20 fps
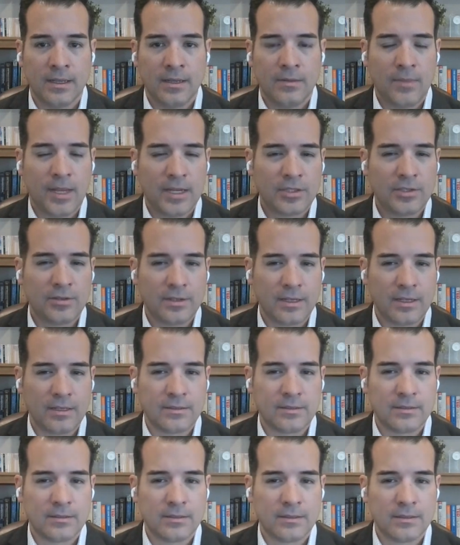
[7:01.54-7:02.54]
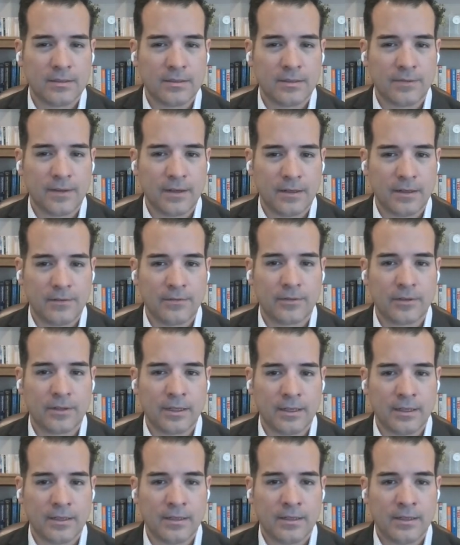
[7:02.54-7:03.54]
make sure they
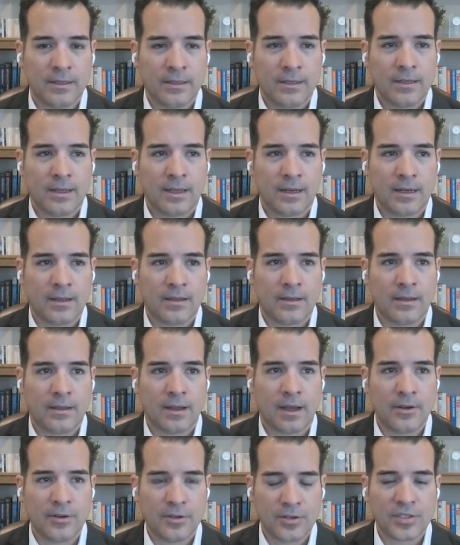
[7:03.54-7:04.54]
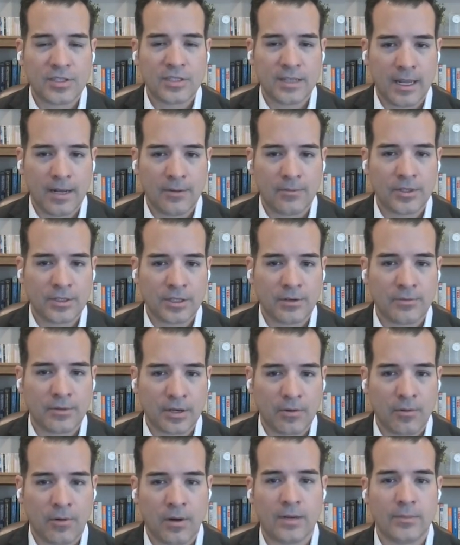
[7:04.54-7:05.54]
definitively kind of understand what their
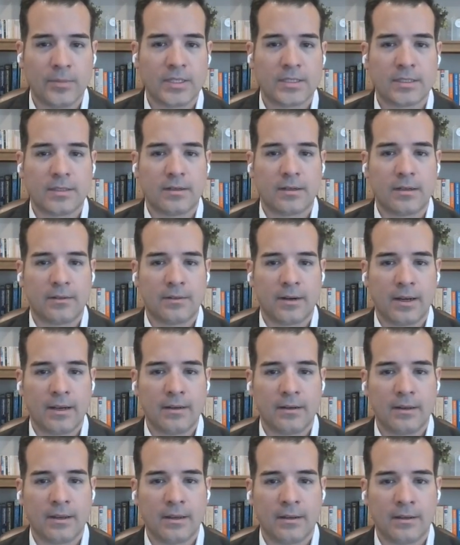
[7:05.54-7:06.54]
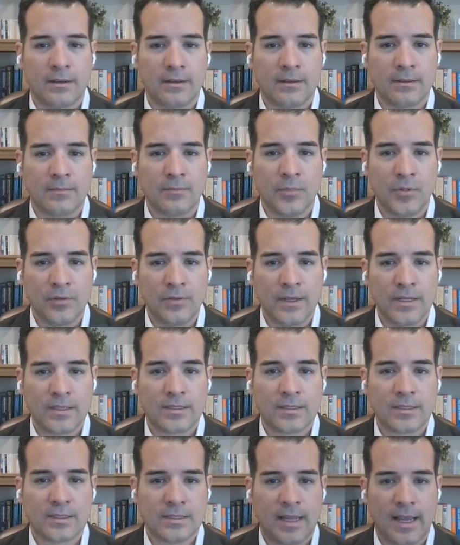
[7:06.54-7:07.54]
requirements are, right? It, moving
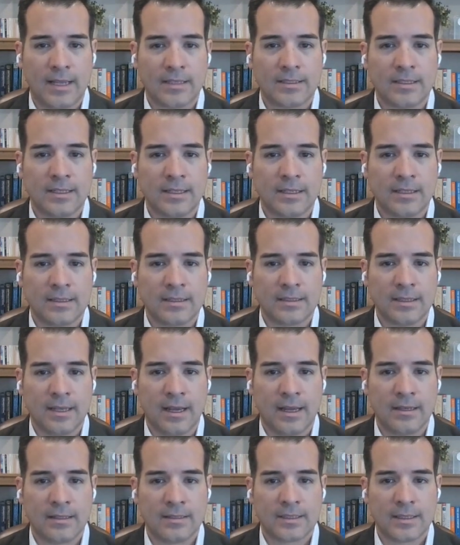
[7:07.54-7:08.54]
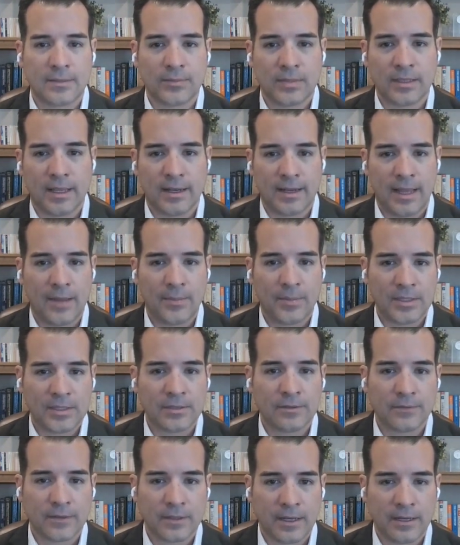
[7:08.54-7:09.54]
to SASE is not something that happens
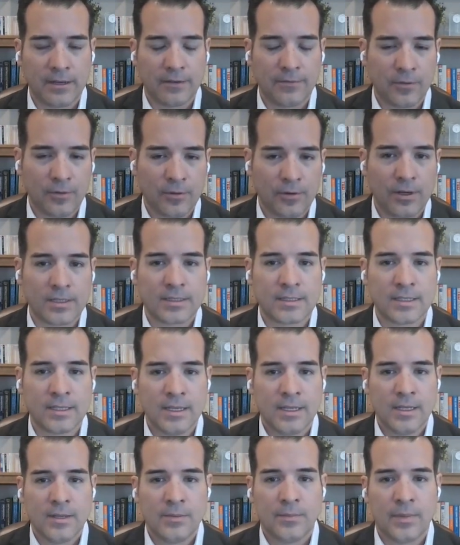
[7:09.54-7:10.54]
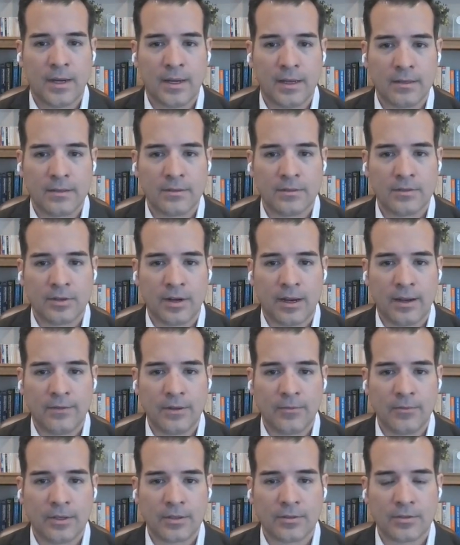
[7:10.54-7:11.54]
overnight, of course, but
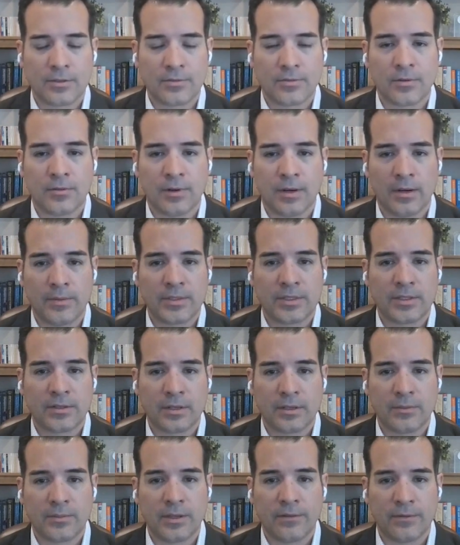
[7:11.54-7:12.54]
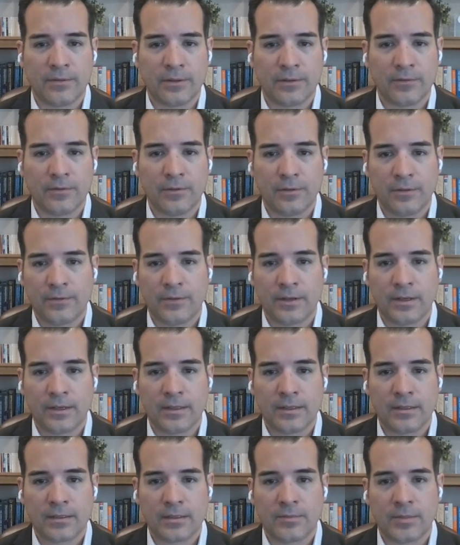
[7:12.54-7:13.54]
driving what those requirements are going to be from the
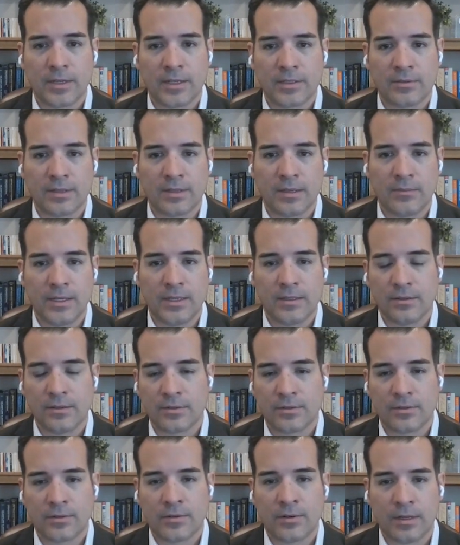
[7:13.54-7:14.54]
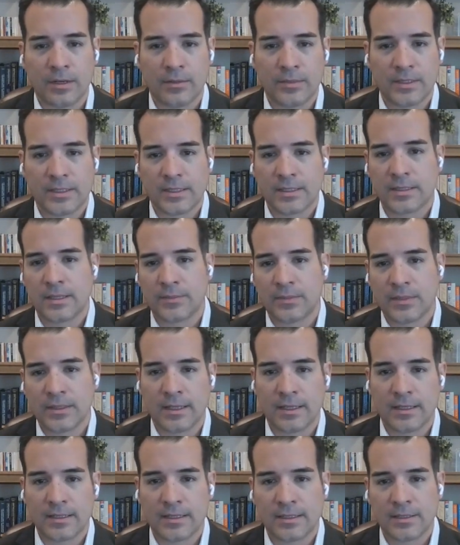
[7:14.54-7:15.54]
forefront to make sure they meet those requirements is
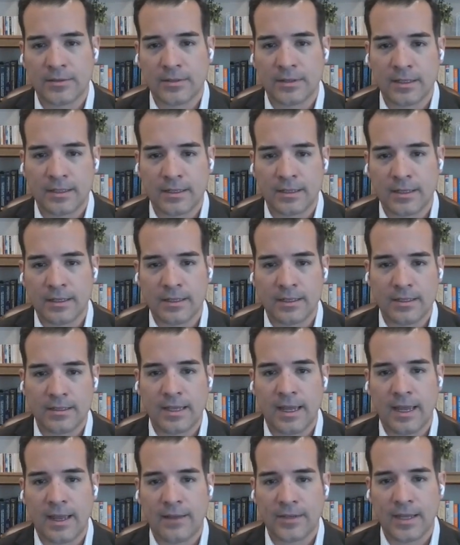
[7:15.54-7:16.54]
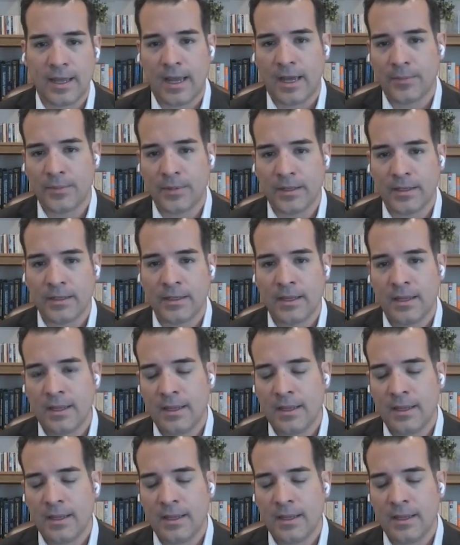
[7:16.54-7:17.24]
something that is still going to need to have to happen.